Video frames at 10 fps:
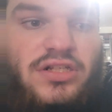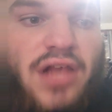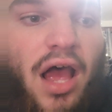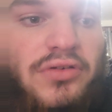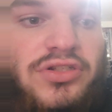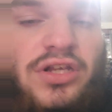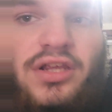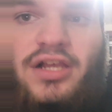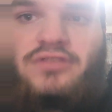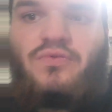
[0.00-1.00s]
I'll show you
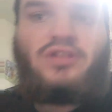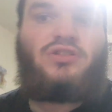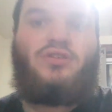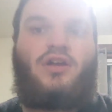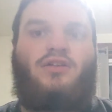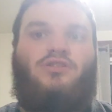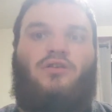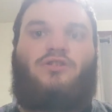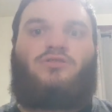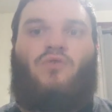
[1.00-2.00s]
guys what
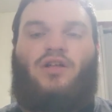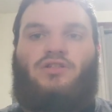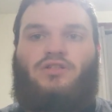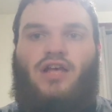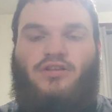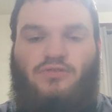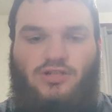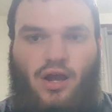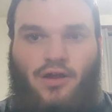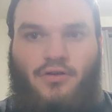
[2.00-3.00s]
Series 1's accessories
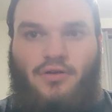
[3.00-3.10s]
are.